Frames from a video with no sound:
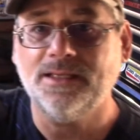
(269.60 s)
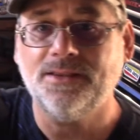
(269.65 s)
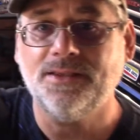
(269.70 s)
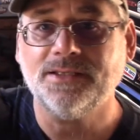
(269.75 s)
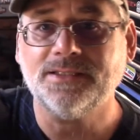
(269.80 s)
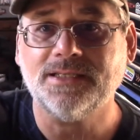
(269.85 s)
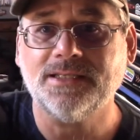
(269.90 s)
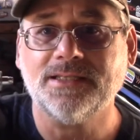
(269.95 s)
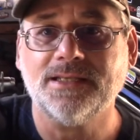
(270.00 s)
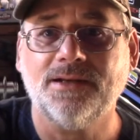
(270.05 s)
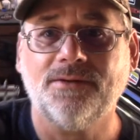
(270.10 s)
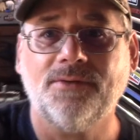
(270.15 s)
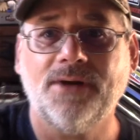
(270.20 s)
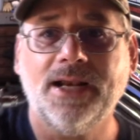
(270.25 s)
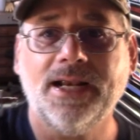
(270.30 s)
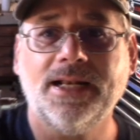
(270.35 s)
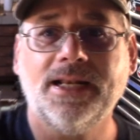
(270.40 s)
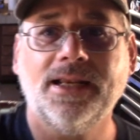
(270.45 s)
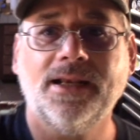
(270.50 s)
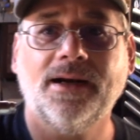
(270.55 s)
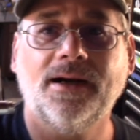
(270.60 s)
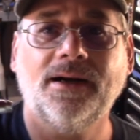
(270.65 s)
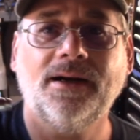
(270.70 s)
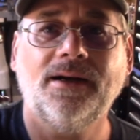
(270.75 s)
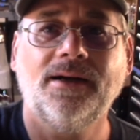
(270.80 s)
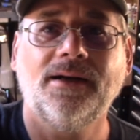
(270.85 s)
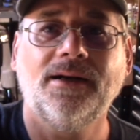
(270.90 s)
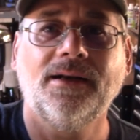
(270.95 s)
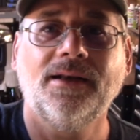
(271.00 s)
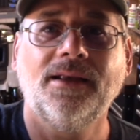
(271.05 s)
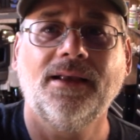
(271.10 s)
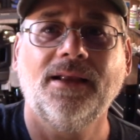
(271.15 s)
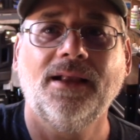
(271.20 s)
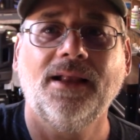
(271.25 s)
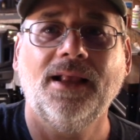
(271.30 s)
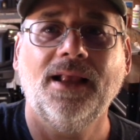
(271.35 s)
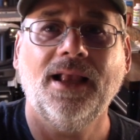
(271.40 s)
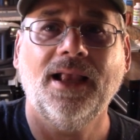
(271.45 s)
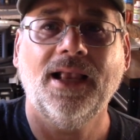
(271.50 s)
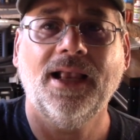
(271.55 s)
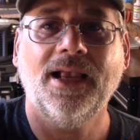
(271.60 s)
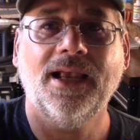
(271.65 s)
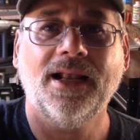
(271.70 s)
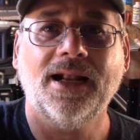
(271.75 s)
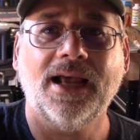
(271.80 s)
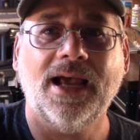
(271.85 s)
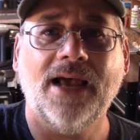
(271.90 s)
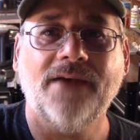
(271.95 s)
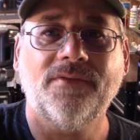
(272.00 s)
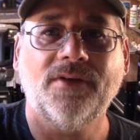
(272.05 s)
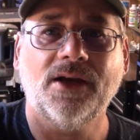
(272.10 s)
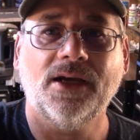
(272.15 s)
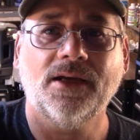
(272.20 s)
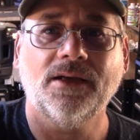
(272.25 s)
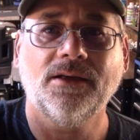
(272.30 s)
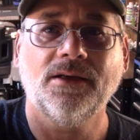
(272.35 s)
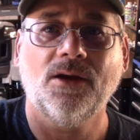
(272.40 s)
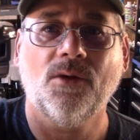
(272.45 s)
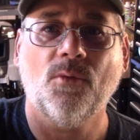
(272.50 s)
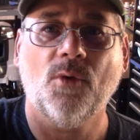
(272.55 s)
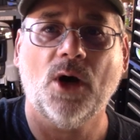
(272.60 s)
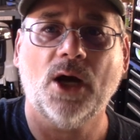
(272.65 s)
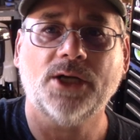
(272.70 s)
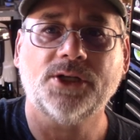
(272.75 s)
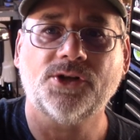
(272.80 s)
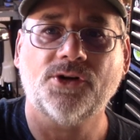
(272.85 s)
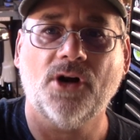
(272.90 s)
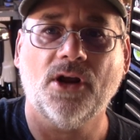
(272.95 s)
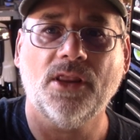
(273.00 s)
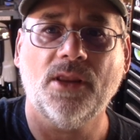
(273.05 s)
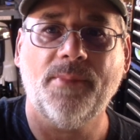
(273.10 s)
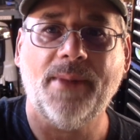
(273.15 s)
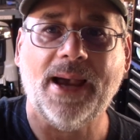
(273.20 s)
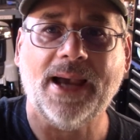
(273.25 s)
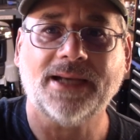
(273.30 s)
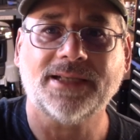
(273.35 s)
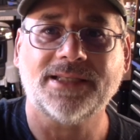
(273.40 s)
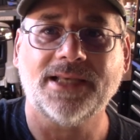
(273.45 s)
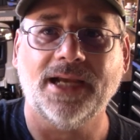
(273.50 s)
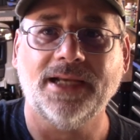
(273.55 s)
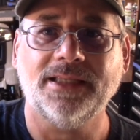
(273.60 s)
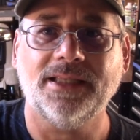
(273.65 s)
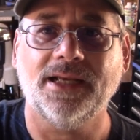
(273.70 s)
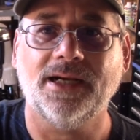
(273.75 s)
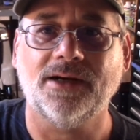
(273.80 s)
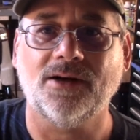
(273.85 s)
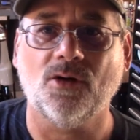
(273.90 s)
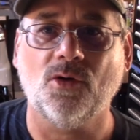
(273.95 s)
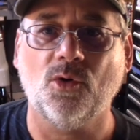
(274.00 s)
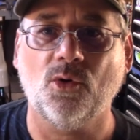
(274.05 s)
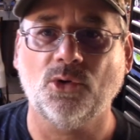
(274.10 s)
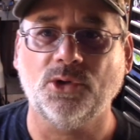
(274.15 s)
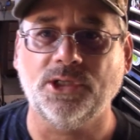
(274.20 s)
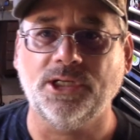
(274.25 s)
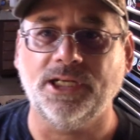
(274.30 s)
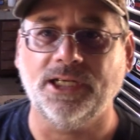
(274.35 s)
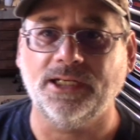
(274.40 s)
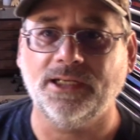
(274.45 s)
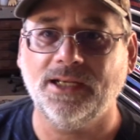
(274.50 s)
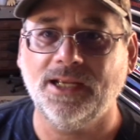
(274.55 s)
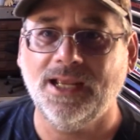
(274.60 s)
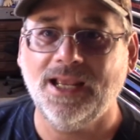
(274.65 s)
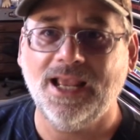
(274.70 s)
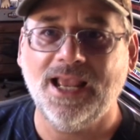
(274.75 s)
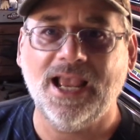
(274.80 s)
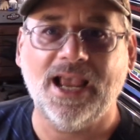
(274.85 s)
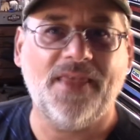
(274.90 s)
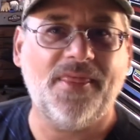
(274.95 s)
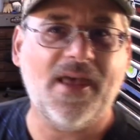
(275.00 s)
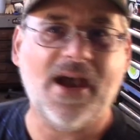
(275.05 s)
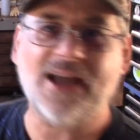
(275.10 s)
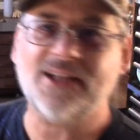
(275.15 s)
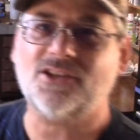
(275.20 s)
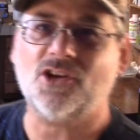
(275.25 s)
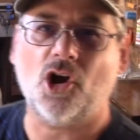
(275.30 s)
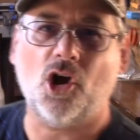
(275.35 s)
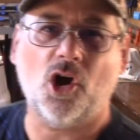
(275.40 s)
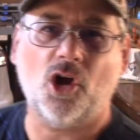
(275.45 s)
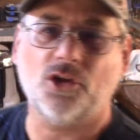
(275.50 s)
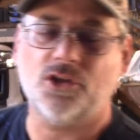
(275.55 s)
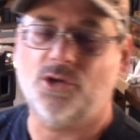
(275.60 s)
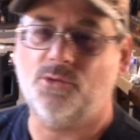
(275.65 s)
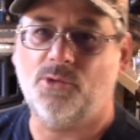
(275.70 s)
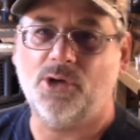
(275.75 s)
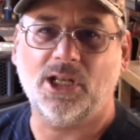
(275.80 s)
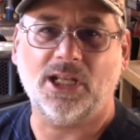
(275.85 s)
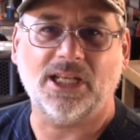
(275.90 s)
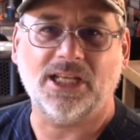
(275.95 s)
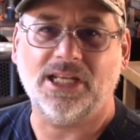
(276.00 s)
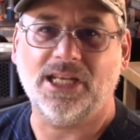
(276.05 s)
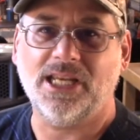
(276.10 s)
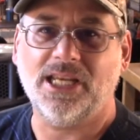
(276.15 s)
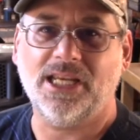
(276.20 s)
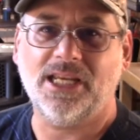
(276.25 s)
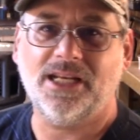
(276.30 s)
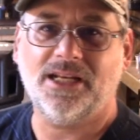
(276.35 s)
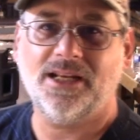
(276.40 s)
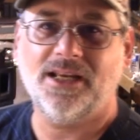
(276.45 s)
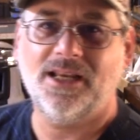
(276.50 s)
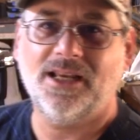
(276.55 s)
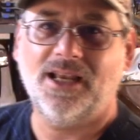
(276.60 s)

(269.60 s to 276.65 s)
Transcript: this is it right here, and I have a washer on the back side there to hold it in, and that's all you really need.